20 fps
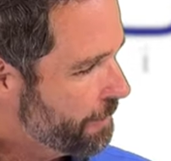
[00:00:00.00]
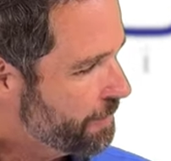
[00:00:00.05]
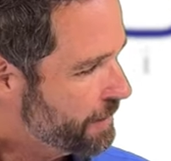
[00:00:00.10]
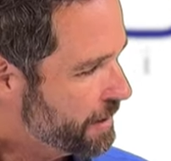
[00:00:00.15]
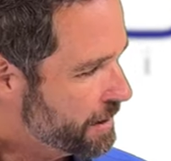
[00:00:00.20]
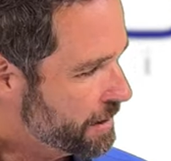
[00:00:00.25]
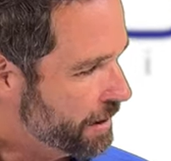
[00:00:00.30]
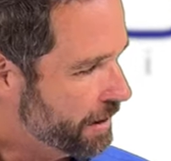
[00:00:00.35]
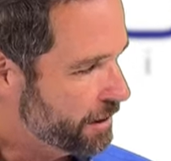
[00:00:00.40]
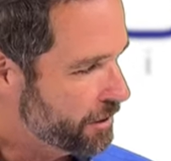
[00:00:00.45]

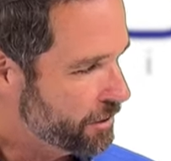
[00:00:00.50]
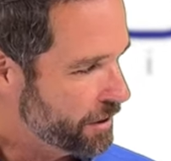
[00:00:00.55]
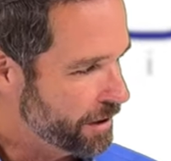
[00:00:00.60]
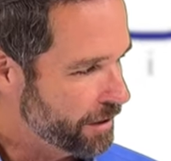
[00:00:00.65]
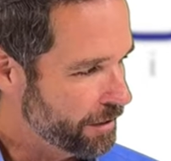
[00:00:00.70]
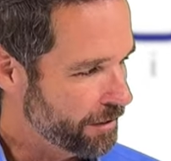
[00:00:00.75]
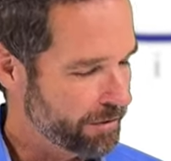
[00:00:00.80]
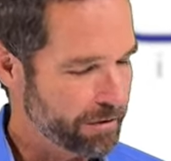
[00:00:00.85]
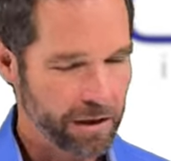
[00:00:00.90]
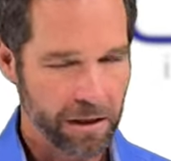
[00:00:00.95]
It's going to trigger
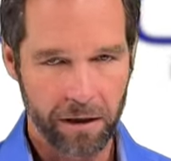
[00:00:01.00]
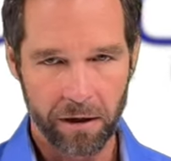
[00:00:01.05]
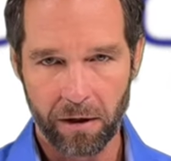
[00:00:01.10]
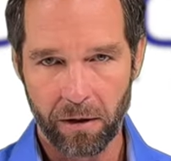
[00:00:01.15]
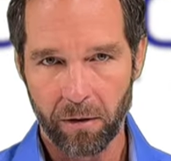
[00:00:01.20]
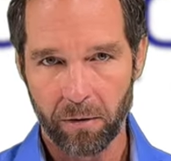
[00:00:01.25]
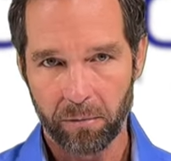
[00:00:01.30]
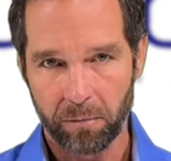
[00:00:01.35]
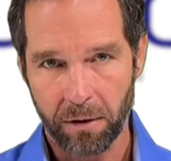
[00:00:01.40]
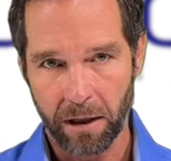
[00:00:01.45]
the
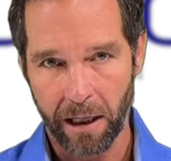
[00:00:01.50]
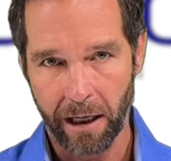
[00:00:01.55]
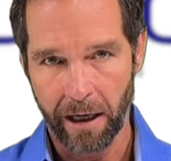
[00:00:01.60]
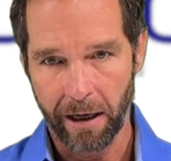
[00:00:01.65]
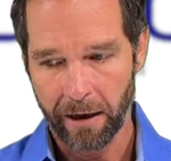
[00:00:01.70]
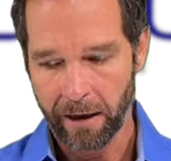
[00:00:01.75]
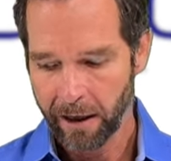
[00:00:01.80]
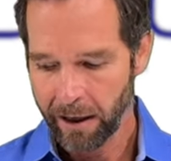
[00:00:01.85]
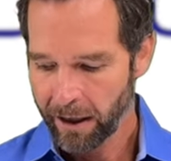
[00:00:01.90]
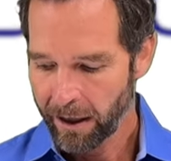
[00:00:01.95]
video
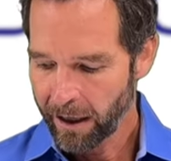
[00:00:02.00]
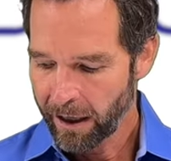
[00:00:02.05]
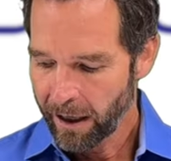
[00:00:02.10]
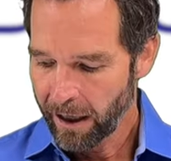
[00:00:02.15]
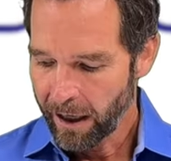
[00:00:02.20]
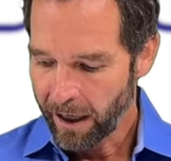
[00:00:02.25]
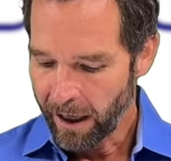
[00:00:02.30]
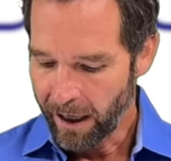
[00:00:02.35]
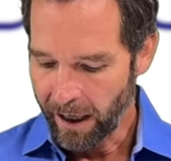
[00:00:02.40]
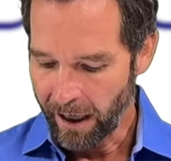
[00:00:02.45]
play.
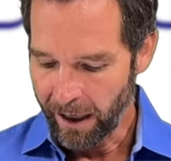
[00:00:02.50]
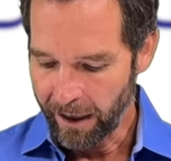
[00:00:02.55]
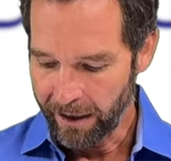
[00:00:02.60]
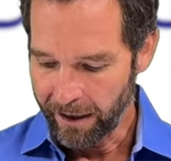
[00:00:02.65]
Uh,